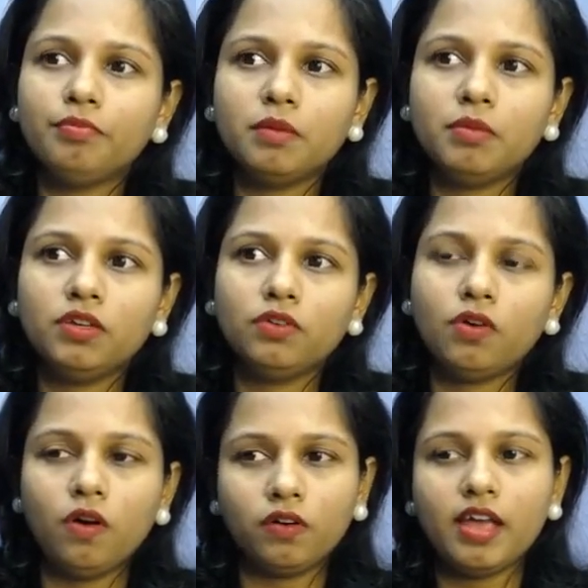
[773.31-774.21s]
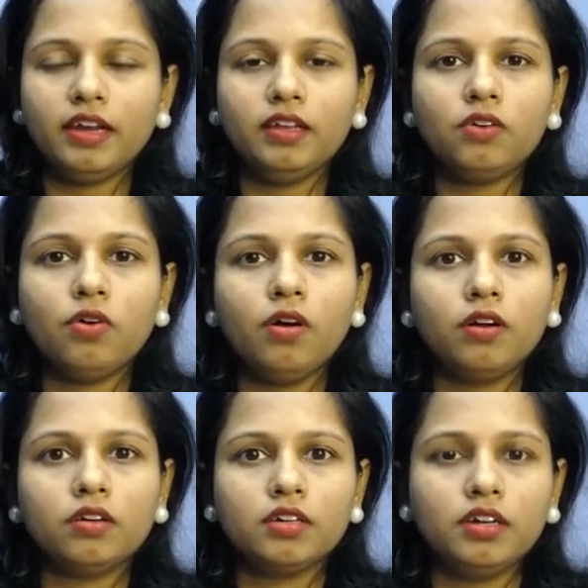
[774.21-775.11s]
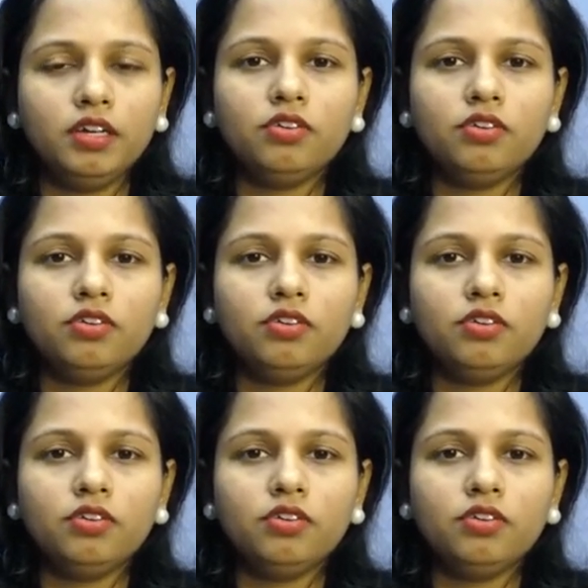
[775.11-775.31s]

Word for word: maybe organic or uh,